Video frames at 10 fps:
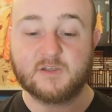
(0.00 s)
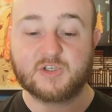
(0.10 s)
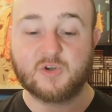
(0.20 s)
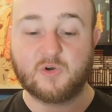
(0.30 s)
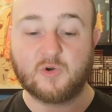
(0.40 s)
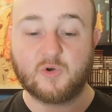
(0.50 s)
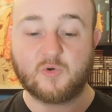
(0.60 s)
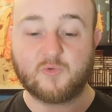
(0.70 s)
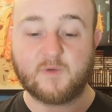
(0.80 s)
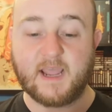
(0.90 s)

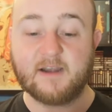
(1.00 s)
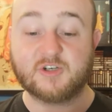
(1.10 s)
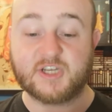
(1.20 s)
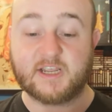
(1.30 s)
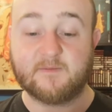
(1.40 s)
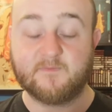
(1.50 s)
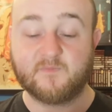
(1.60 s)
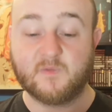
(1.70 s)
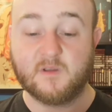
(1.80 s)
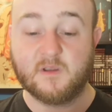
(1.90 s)
So energy,
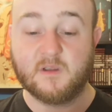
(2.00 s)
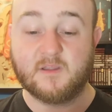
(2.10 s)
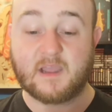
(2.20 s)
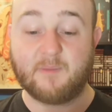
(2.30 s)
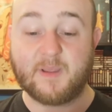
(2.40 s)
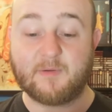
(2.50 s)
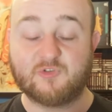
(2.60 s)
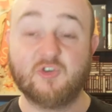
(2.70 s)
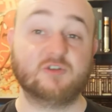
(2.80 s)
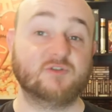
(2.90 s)
that'd be
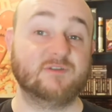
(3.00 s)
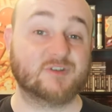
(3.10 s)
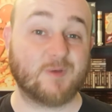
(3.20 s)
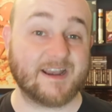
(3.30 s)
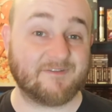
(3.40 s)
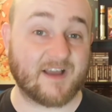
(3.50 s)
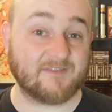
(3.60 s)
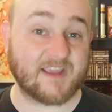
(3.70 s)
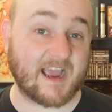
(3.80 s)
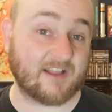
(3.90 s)
about
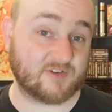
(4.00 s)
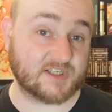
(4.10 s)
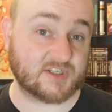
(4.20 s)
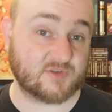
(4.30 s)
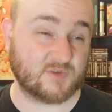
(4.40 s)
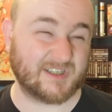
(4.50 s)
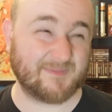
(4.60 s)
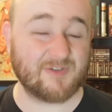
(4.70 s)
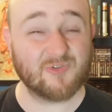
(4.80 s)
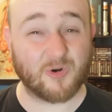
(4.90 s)
225 calories, which is
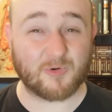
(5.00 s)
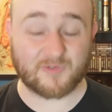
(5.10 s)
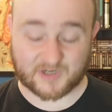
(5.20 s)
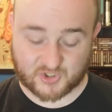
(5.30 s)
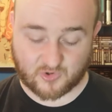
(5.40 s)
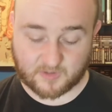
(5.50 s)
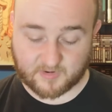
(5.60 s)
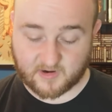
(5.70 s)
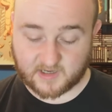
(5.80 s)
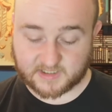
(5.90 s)
about normal for a chocolate
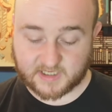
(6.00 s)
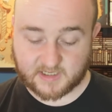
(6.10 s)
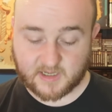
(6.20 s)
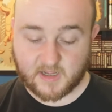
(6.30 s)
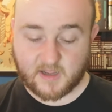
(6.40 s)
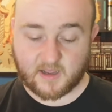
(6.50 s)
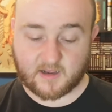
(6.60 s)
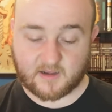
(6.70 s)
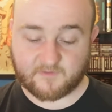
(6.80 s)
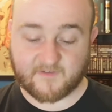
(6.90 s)
bar, I'd say.
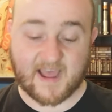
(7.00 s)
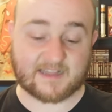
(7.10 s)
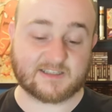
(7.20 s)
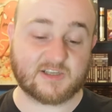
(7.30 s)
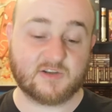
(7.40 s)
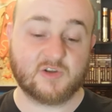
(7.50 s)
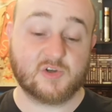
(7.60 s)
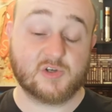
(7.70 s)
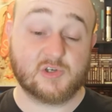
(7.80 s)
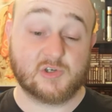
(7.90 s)
Fat,
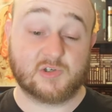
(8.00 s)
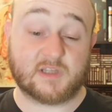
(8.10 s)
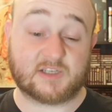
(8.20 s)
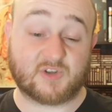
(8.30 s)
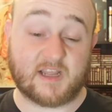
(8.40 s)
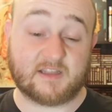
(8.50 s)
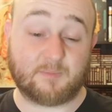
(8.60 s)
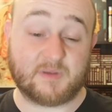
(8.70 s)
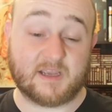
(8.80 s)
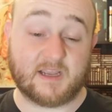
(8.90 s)
that's going to end
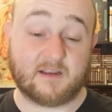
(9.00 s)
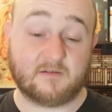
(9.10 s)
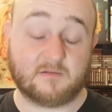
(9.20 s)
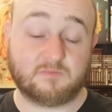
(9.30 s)
up being